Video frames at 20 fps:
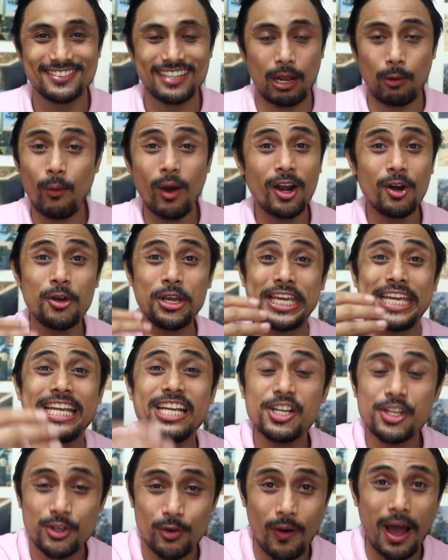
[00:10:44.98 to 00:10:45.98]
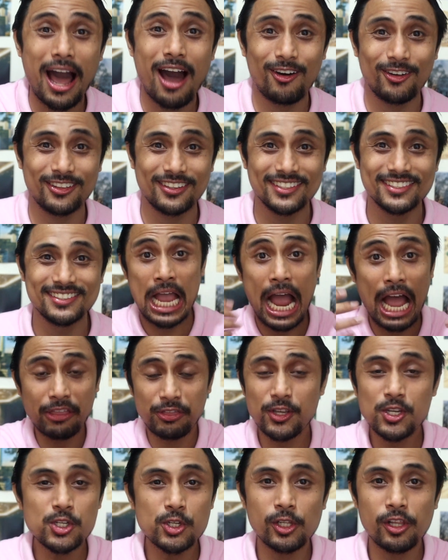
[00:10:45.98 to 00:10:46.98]
I want to hear you out.
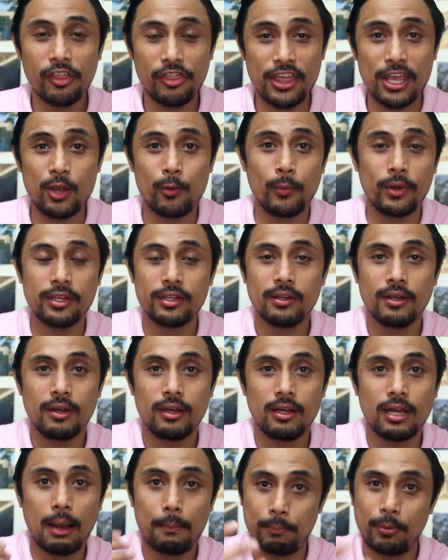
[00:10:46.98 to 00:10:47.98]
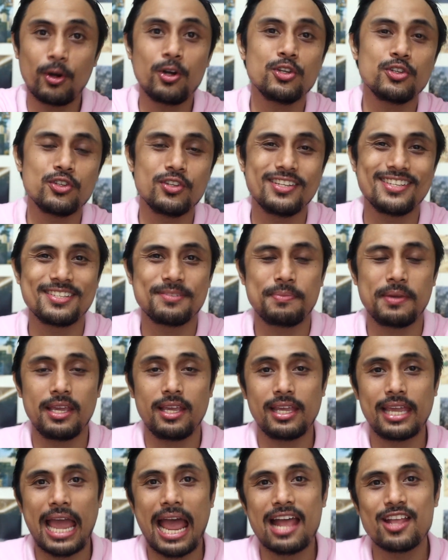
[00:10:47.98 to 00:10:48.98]
Additional thing when a person is
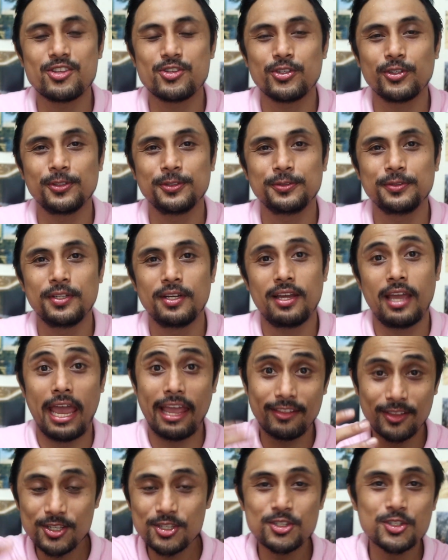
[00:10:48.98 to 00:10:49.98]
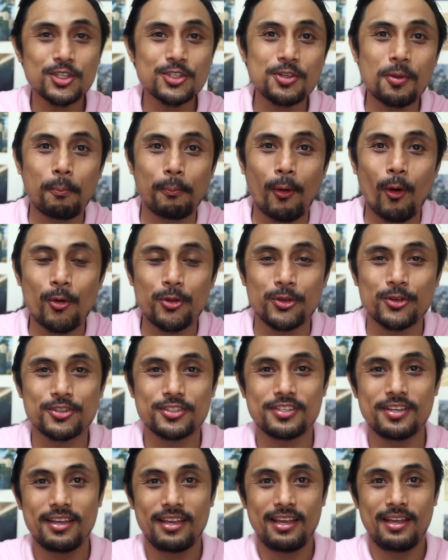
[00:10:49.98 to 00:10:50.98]
being canceled, and this is just a
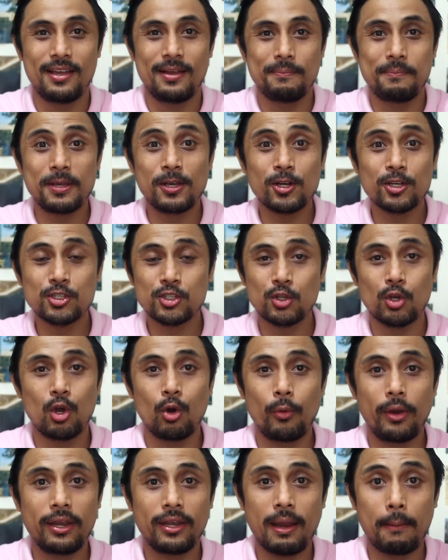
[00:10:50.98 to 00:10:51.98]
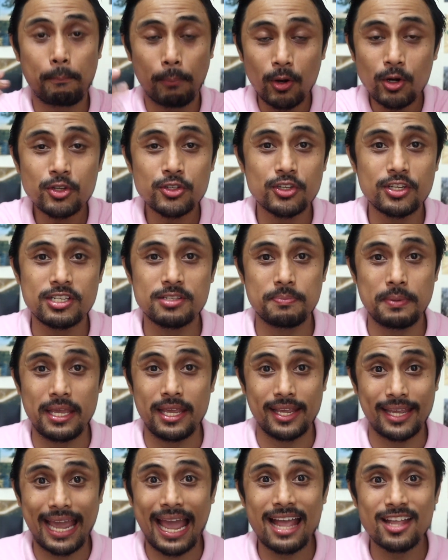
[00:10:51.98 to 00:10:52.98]
bonus, because when a person is
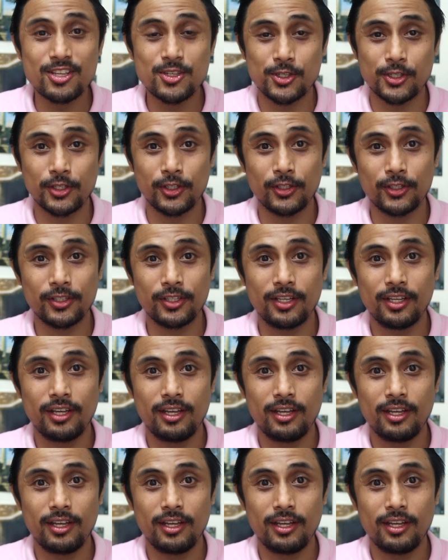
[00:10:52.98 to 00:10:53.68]
being canceled,